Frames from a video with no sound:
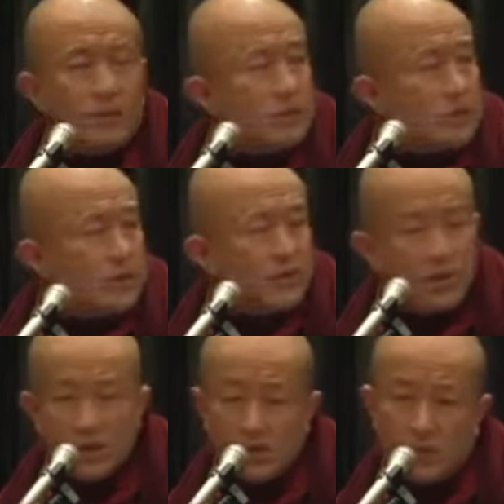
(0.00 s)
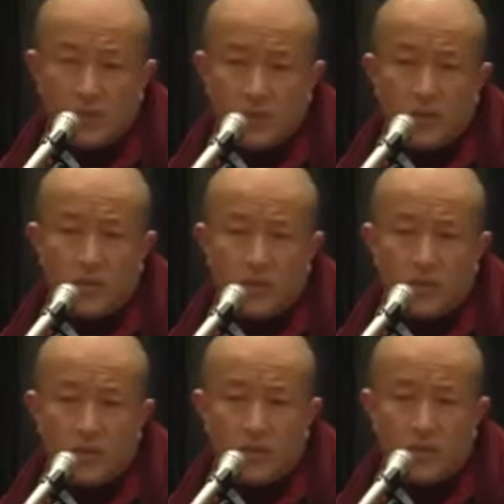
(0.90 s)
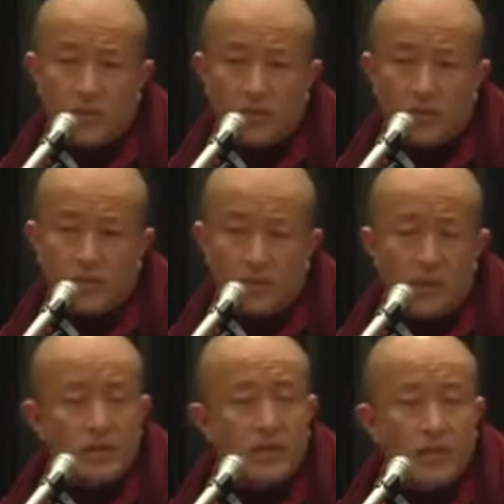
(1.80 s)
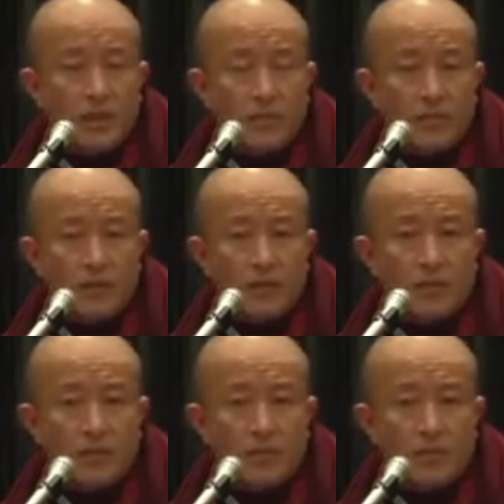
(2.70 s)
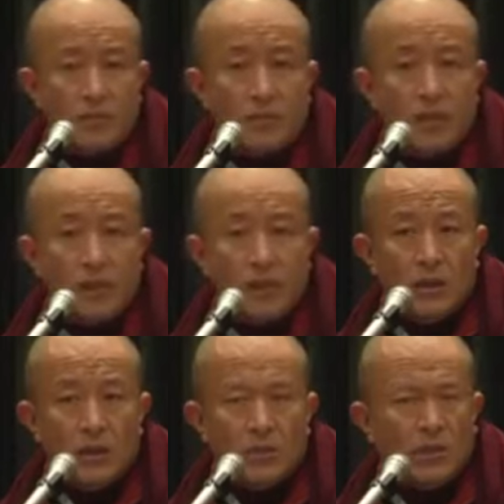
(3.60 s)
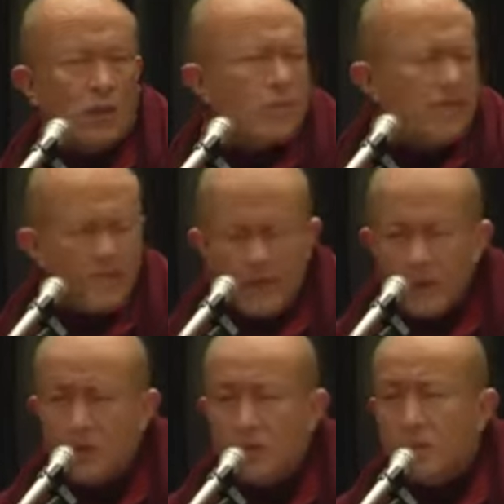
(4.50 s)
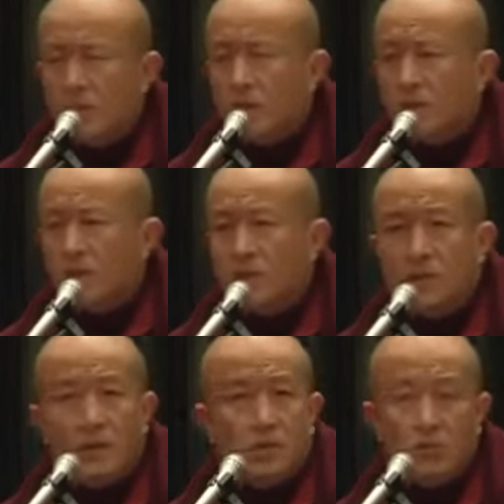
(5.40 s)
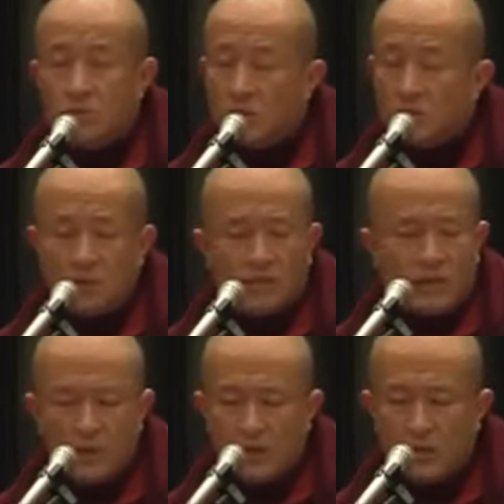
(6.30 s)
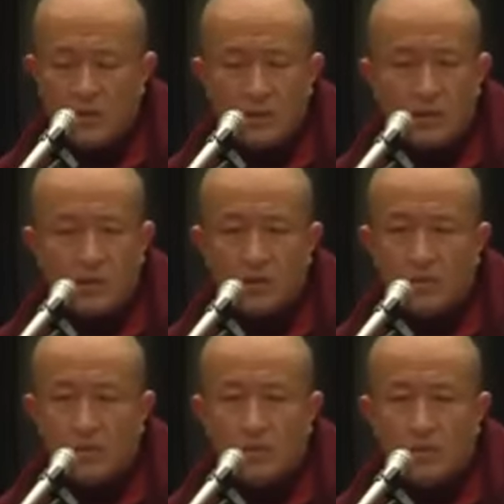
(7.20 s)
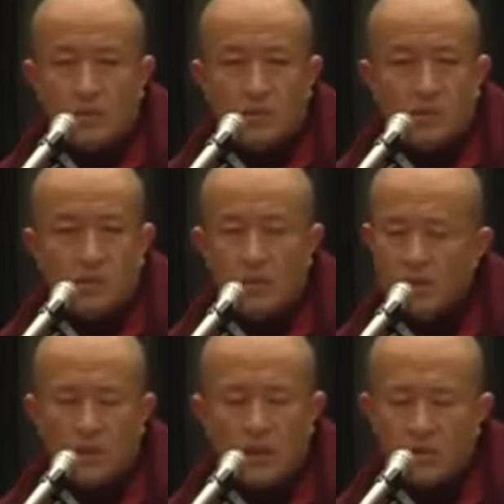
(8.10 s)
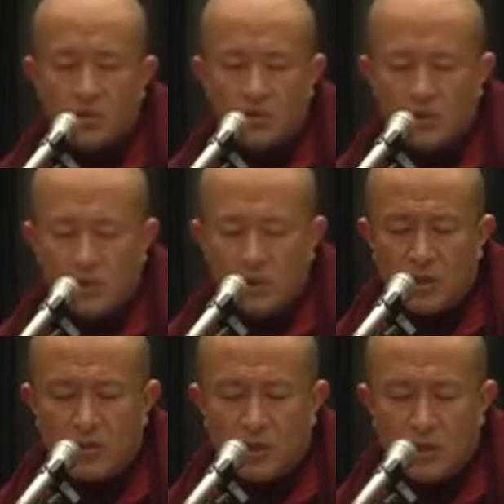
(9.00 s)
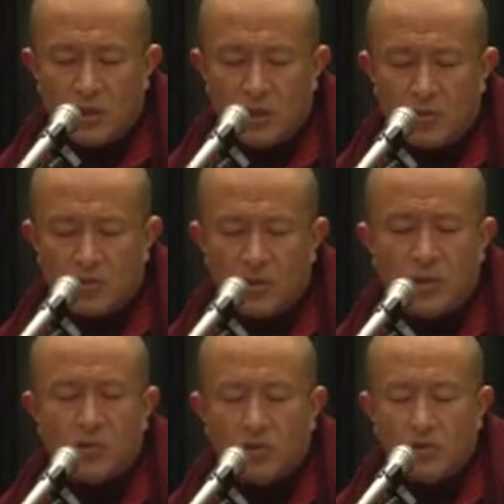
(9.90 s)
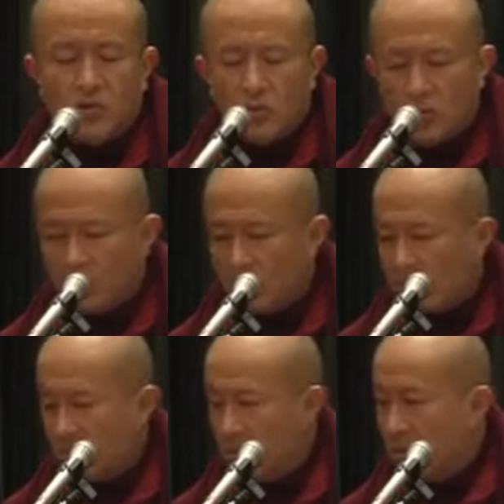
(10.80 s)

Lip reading: after Dzongsar Khentse Rinpoche passed away, I didn't have many, I'm a very cynical person. I don't trust many lamas. Still I don't, actually. I have to tell you the truth.